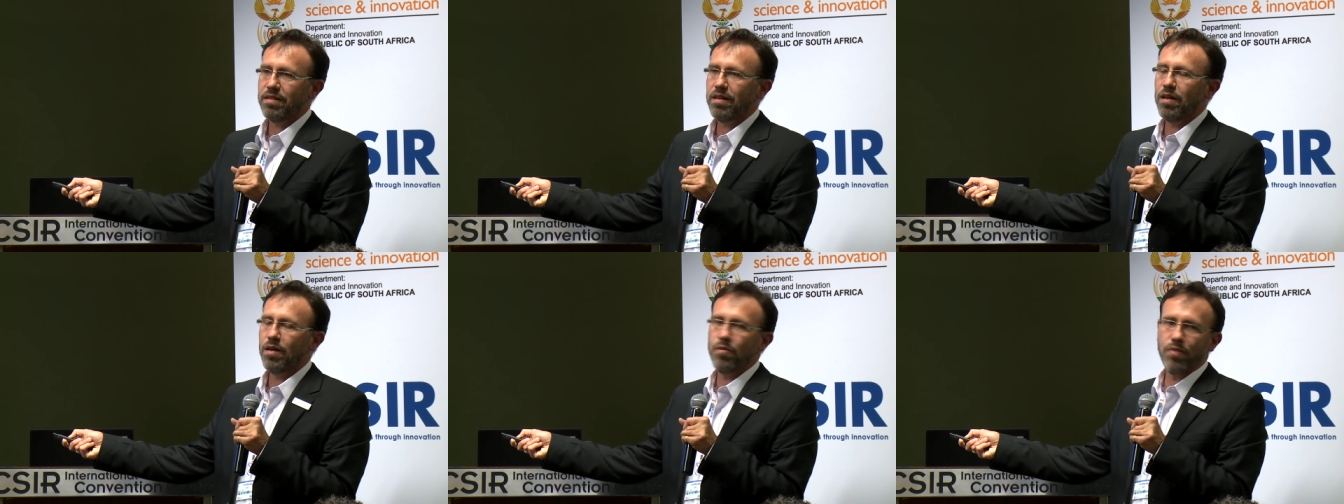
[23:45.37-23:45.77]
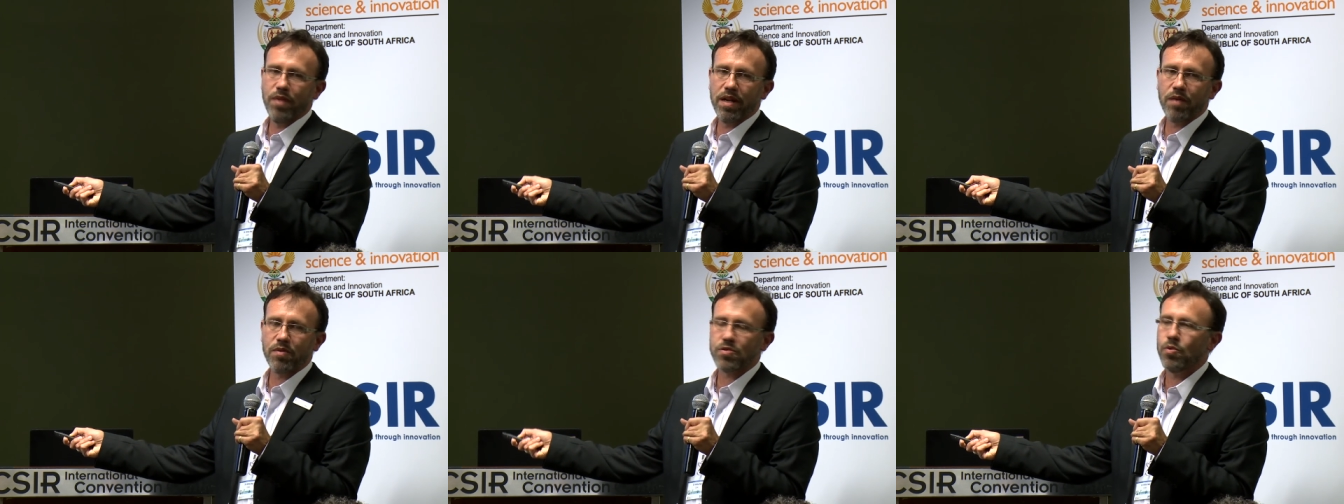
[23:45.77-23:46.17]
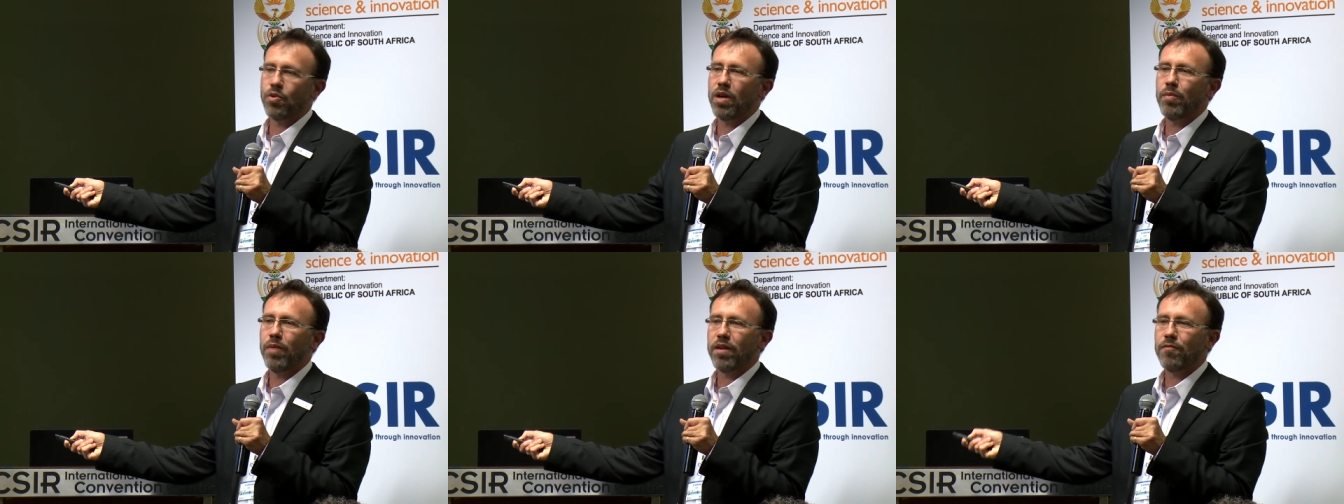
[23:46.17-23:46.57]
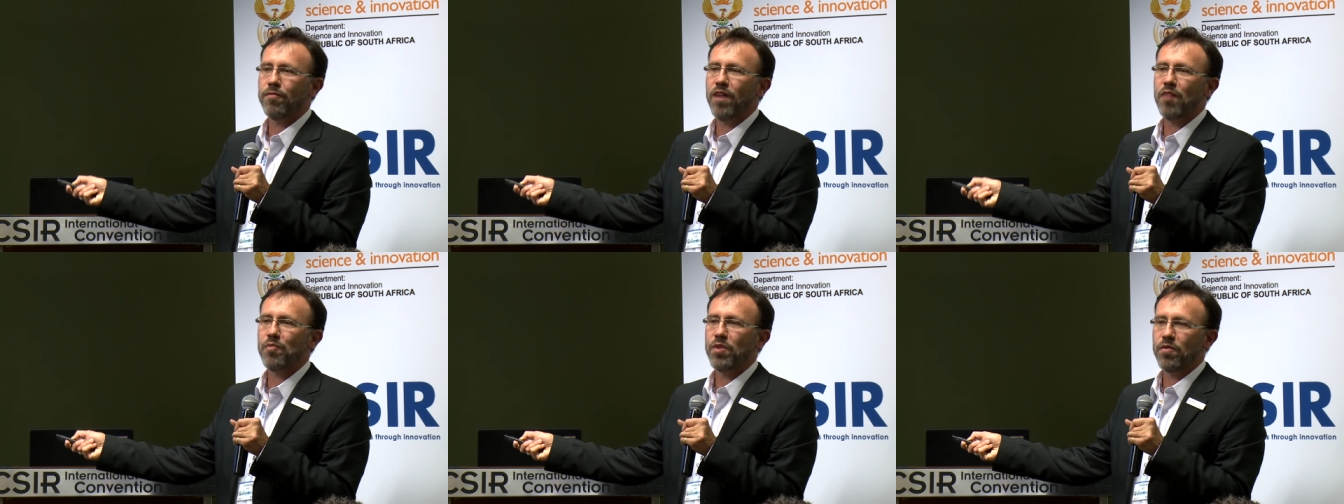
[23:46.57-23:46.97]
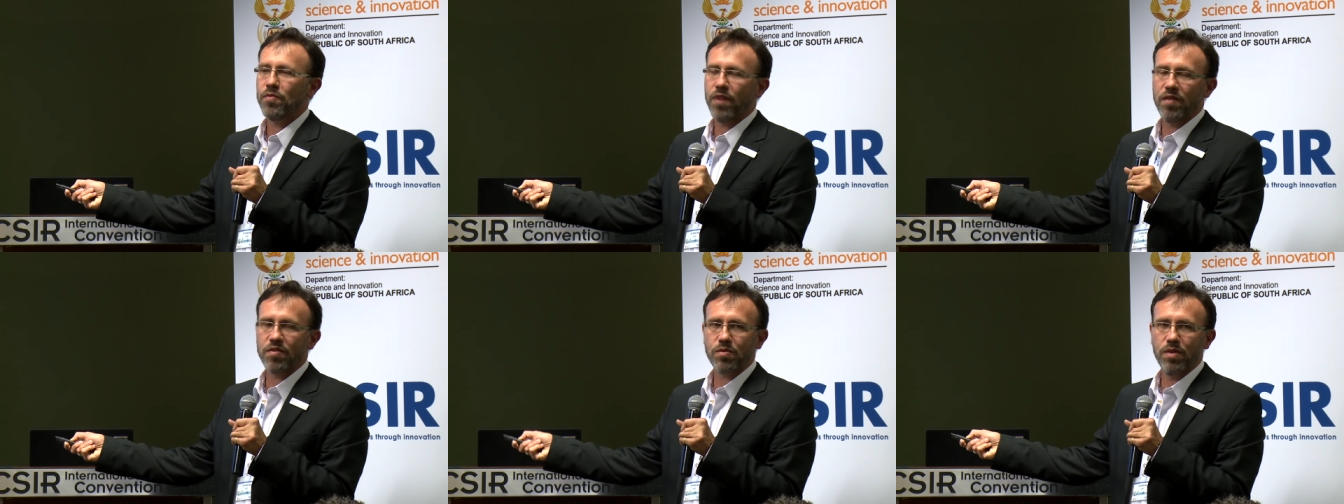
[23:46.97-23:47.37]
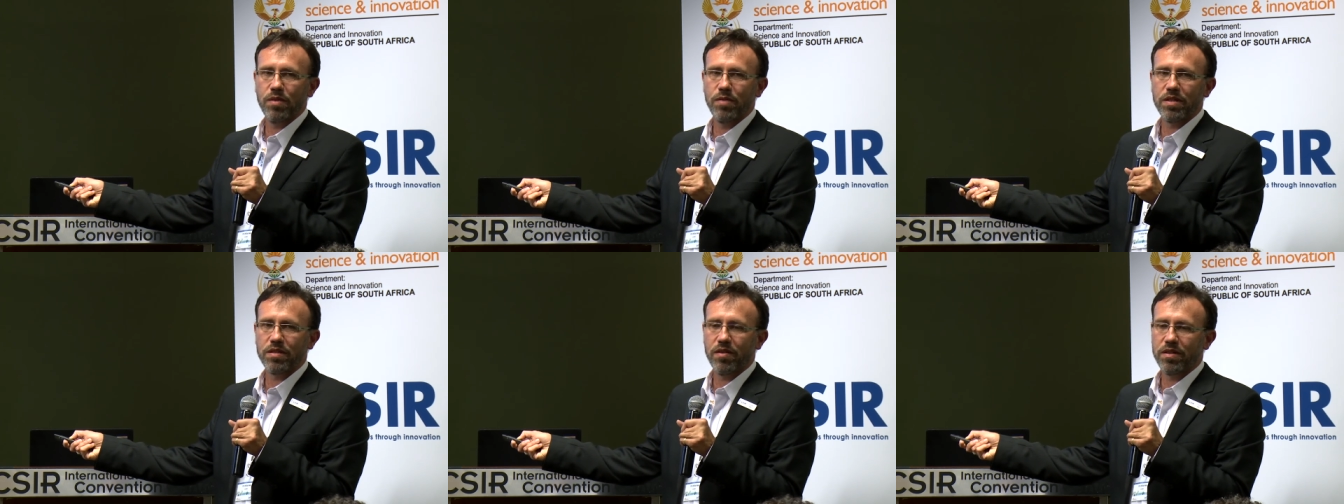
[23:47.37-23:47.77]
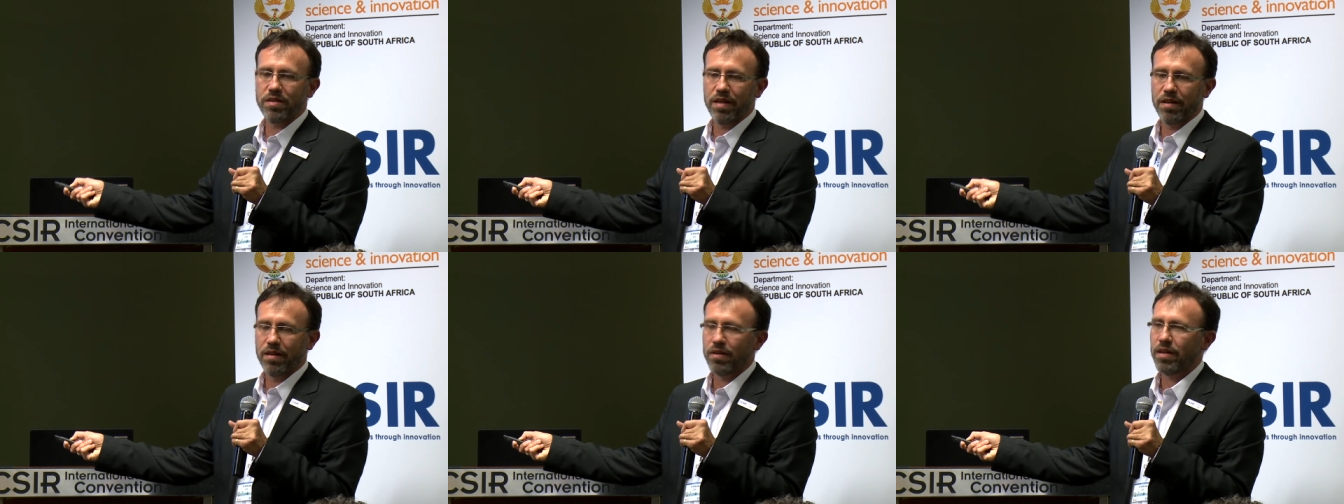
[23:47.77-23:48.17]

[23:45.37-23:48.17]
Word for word: um, and I was talking about a 5.5 square meter antenna,